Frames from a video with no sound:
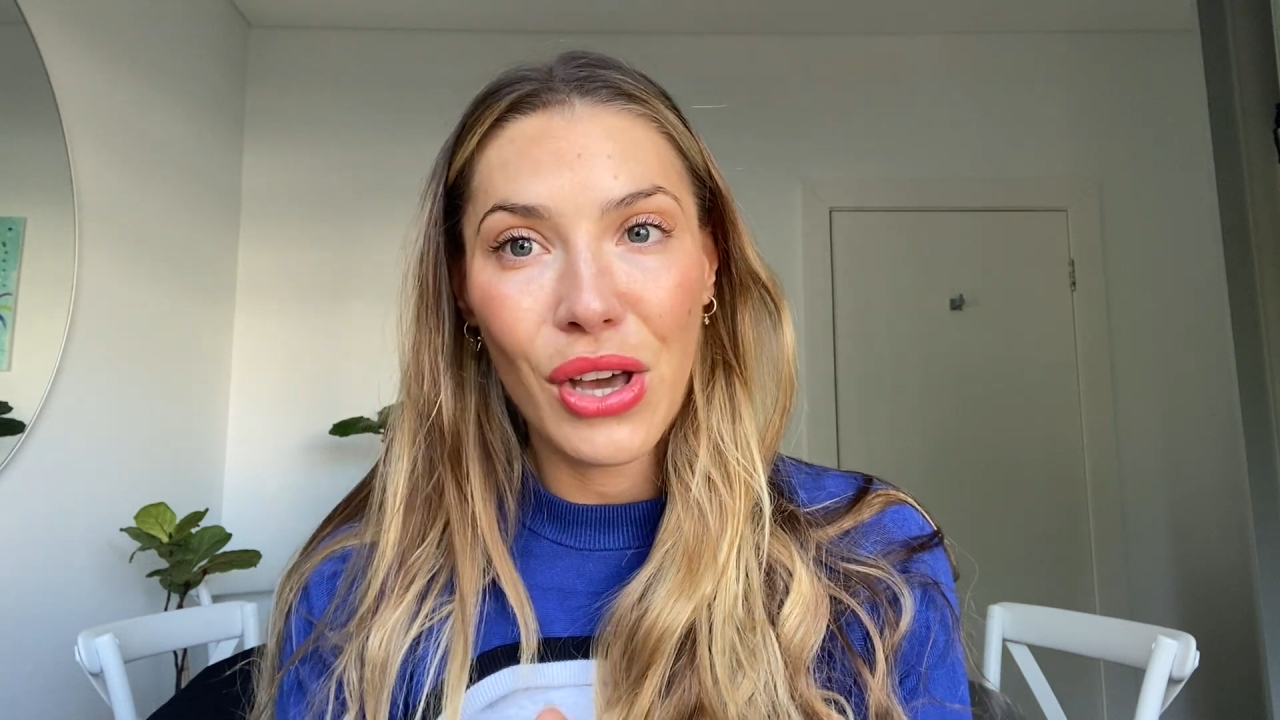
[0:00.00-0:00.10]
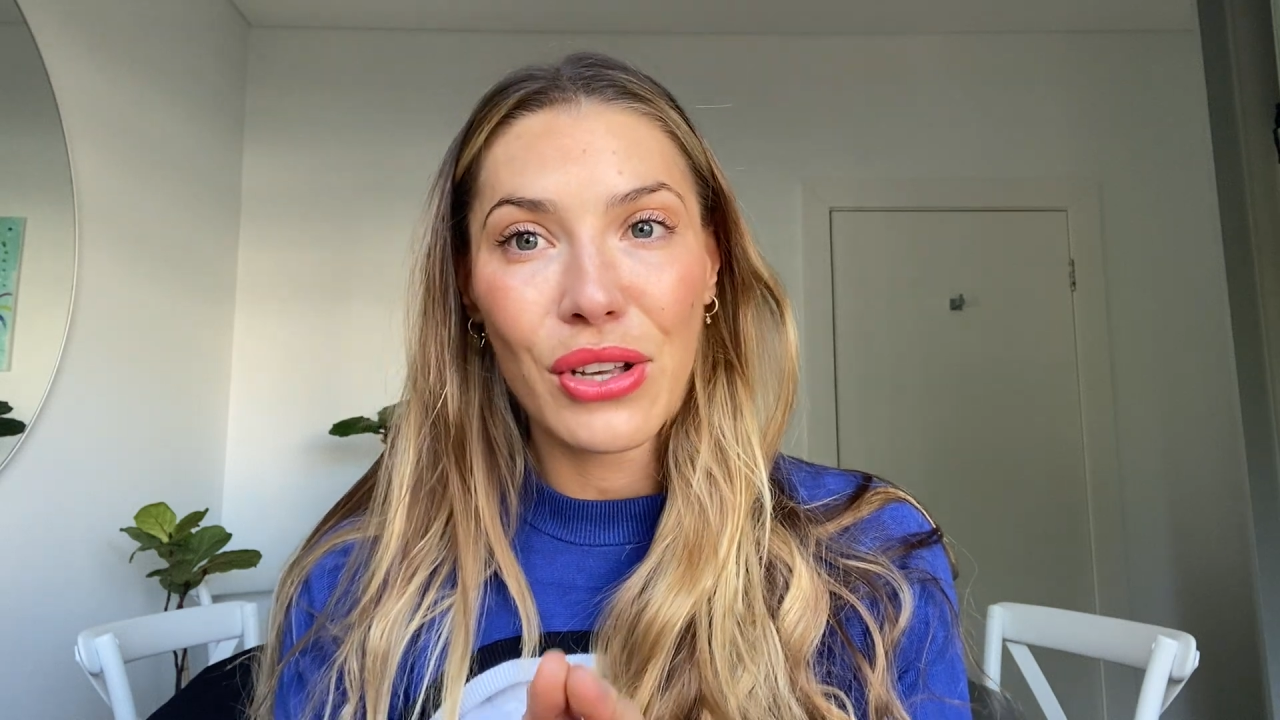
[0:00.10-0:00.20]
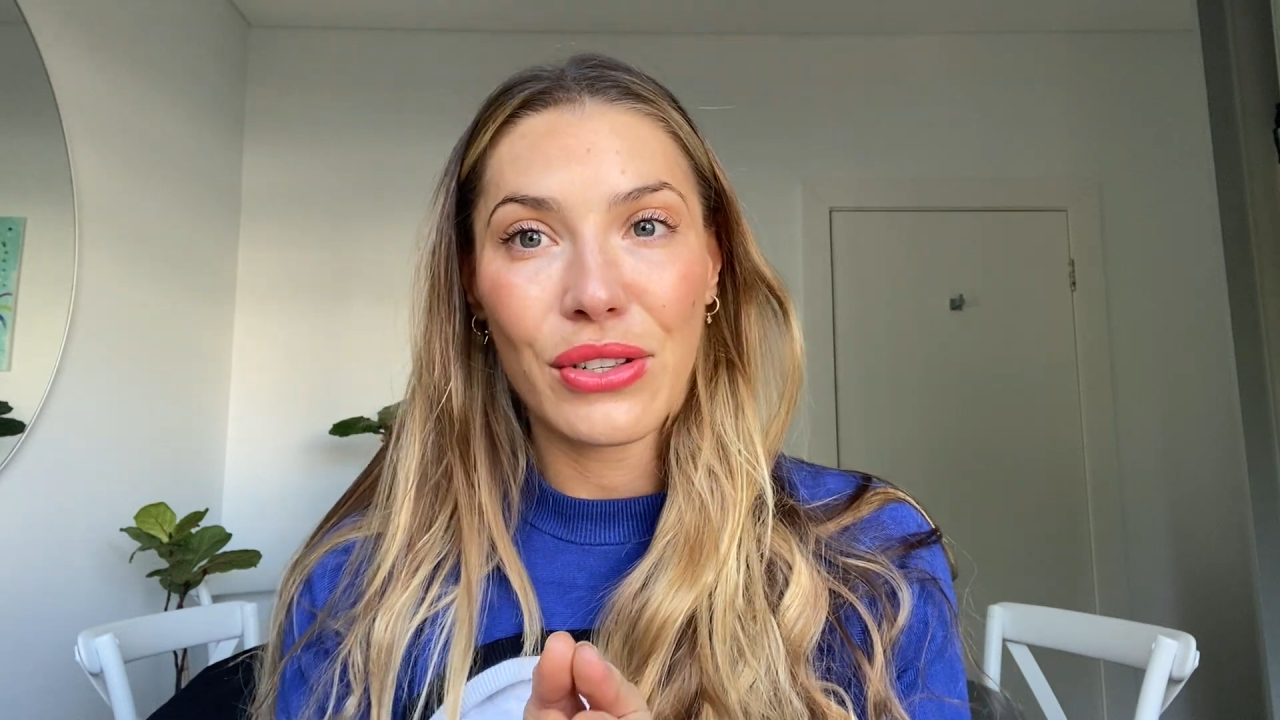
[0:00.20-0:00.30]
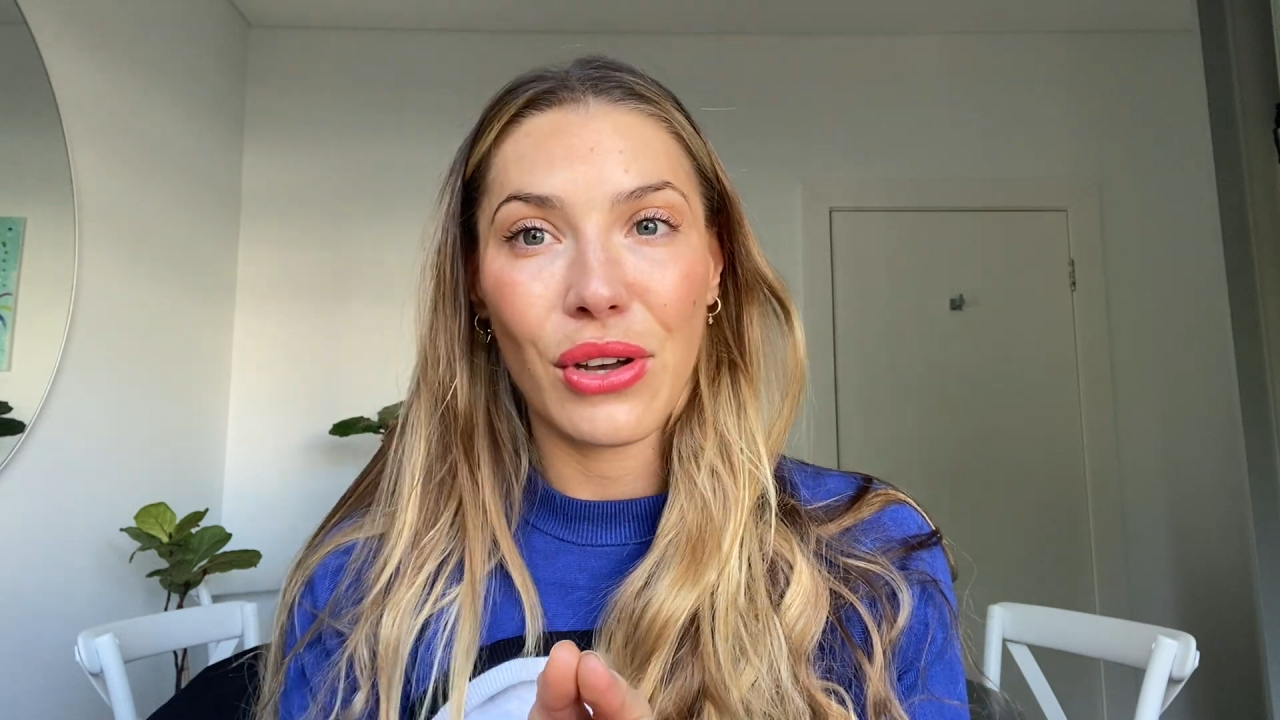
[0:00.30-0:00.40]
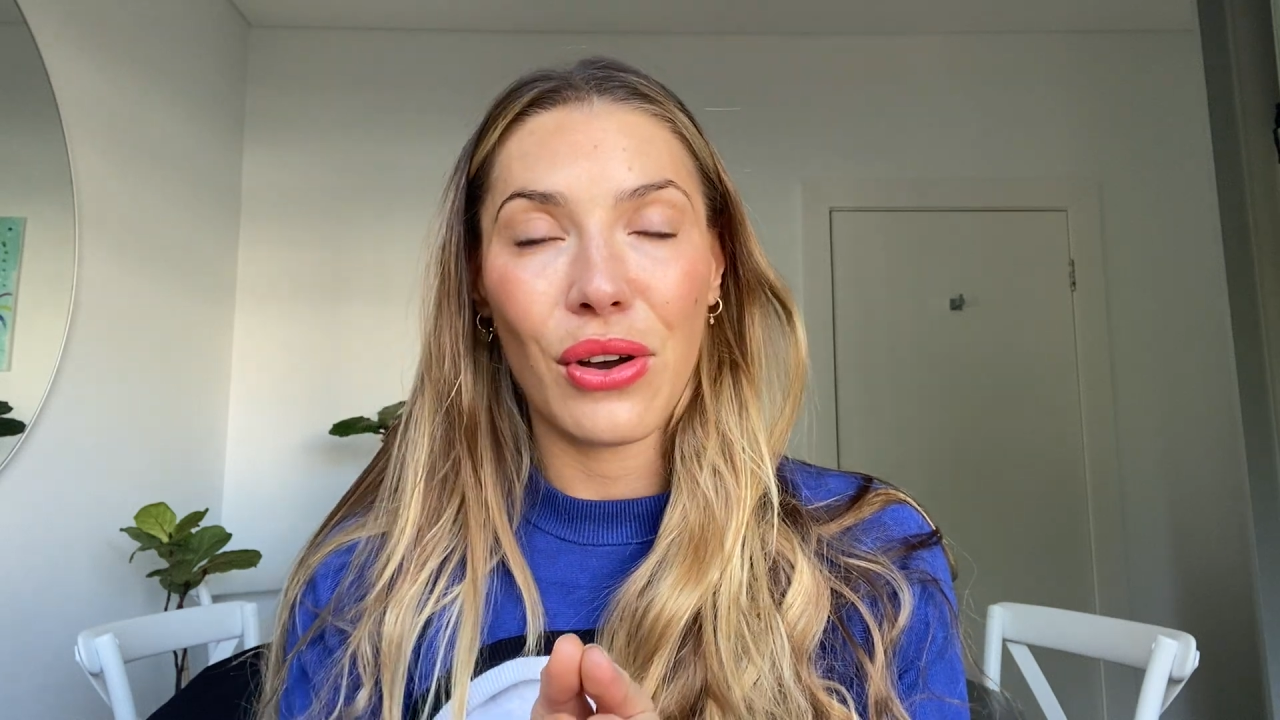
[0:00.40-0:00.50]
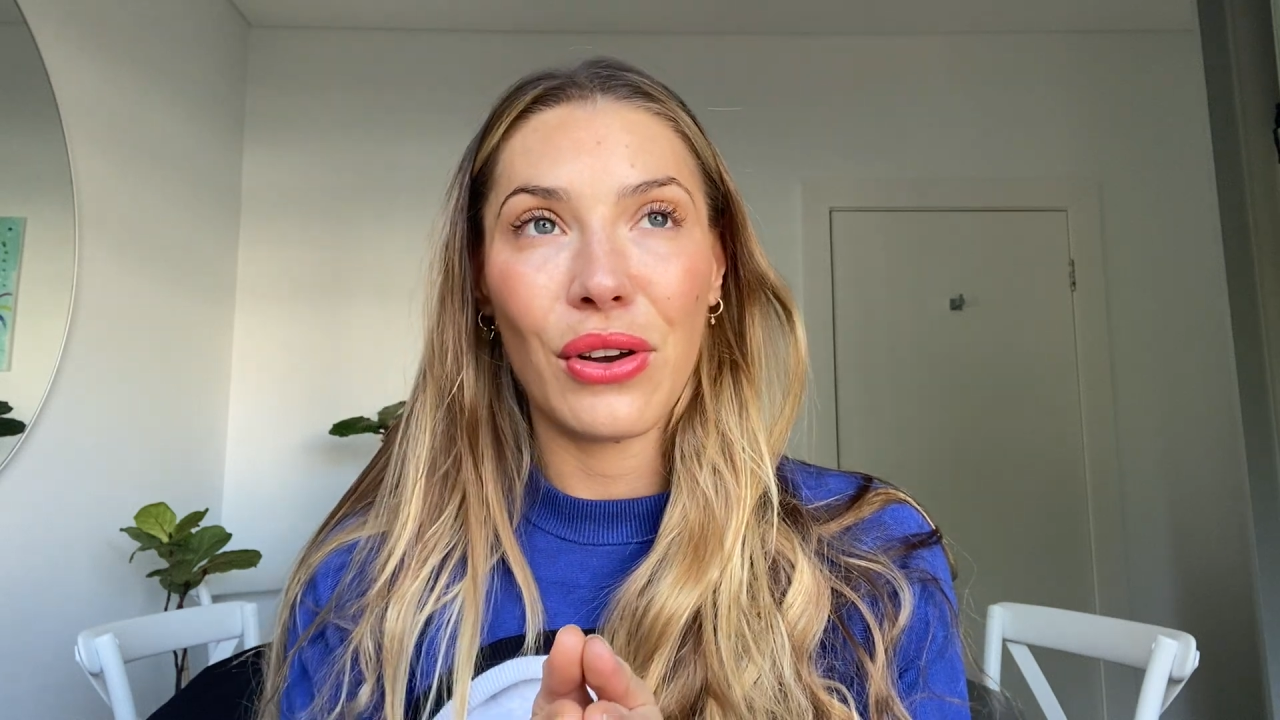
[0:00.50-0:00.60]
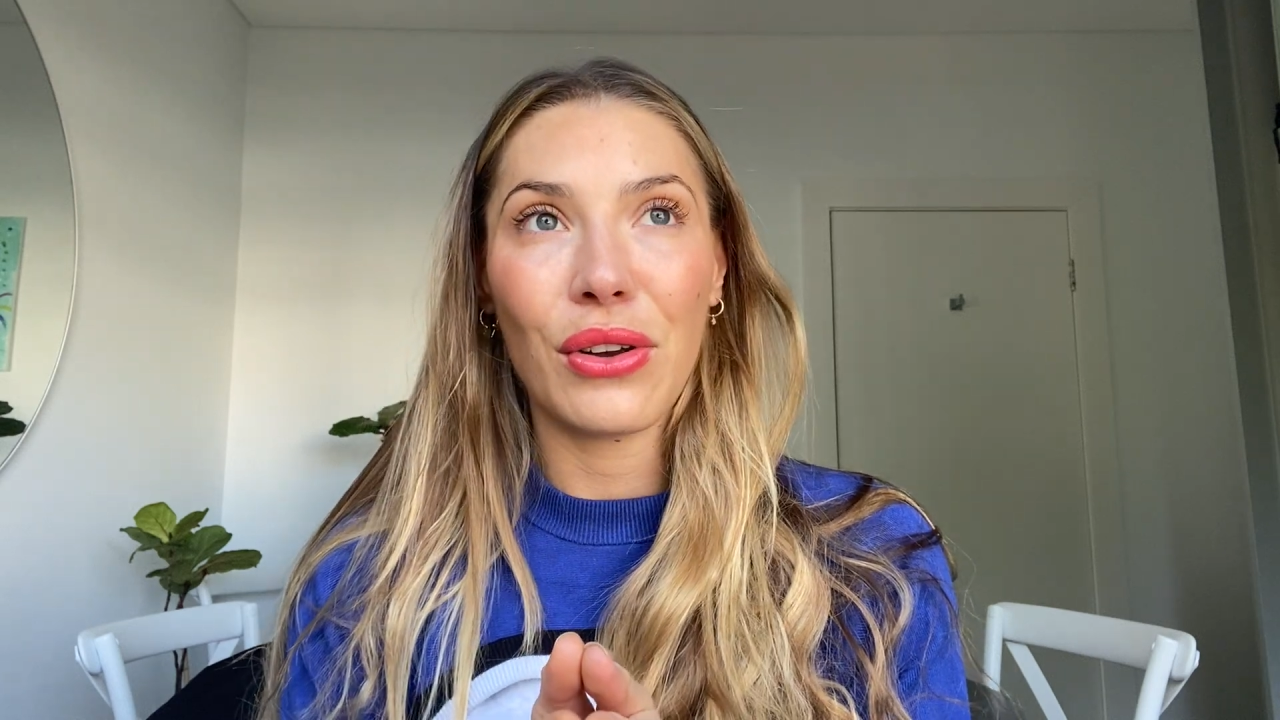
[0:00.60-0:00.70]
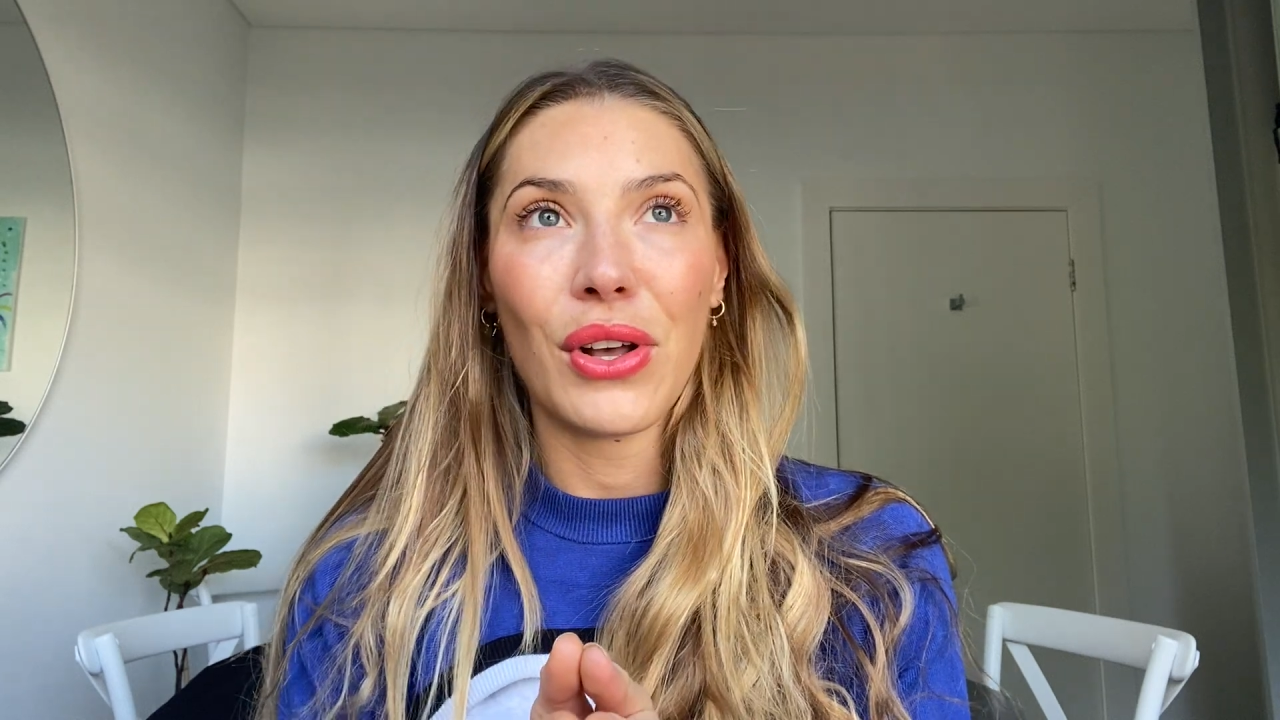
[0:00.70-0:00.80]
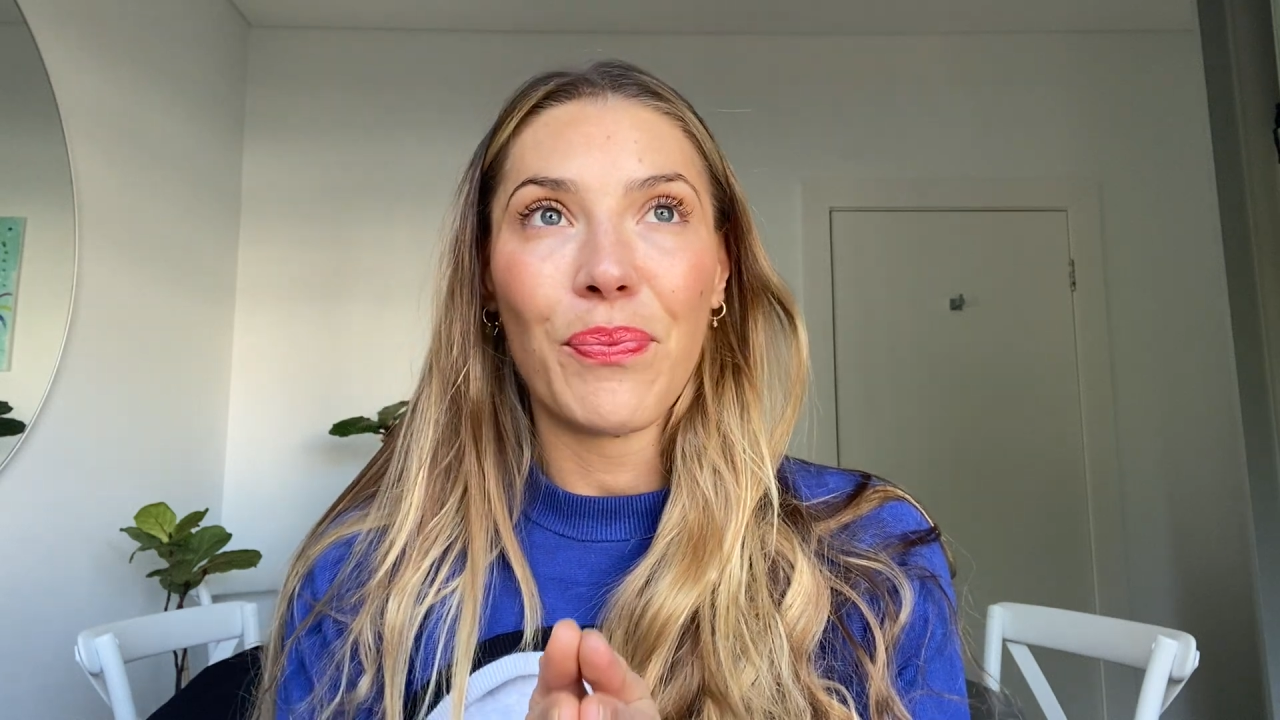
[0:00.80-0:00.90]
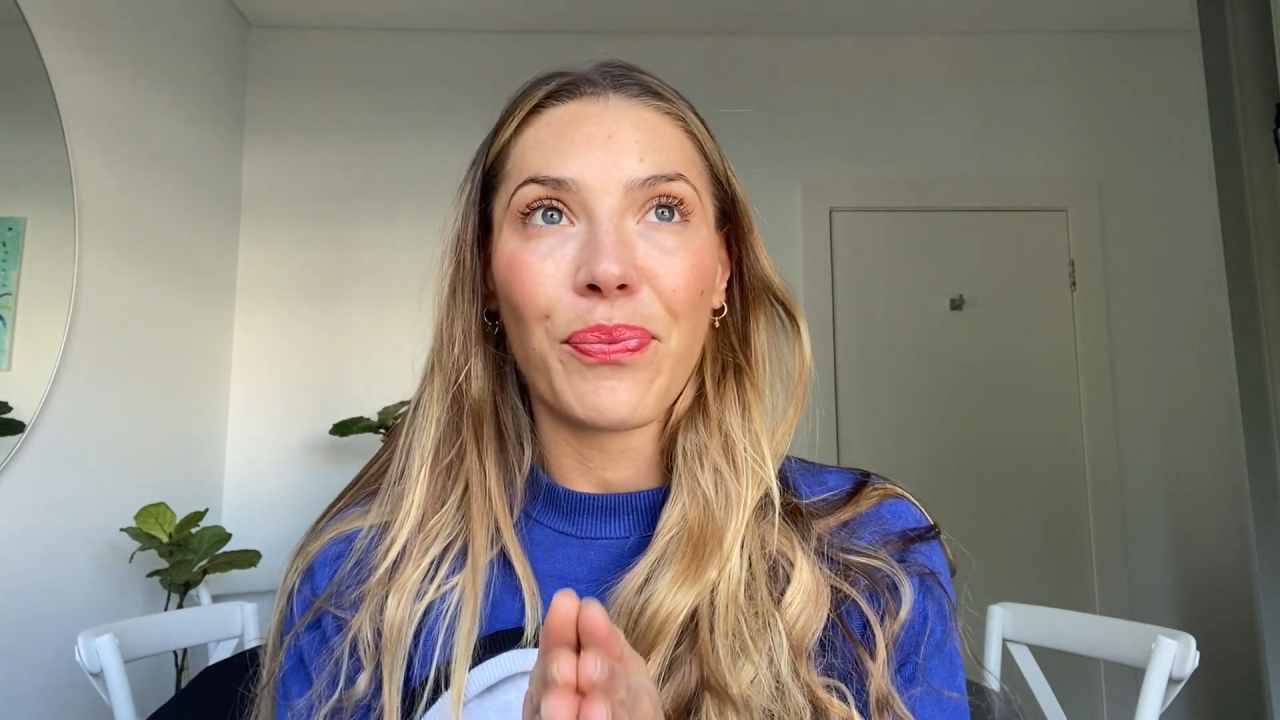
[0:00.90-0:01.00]

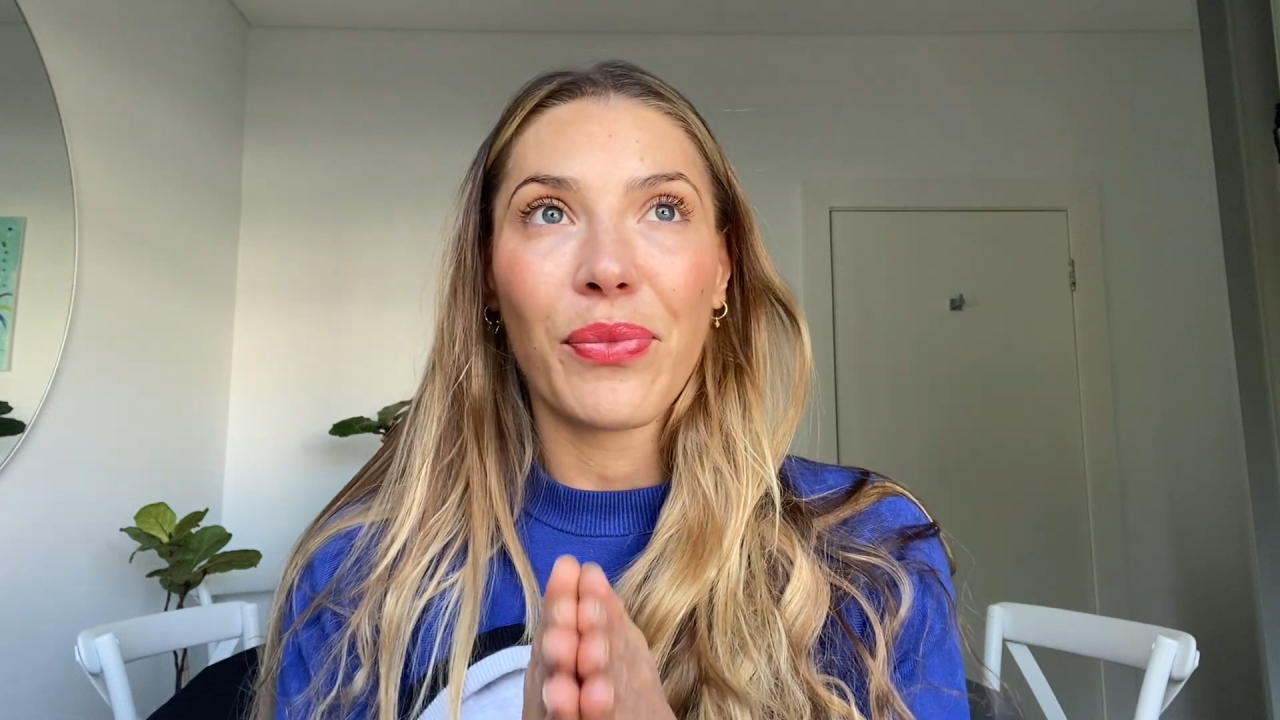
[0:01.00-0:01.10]
So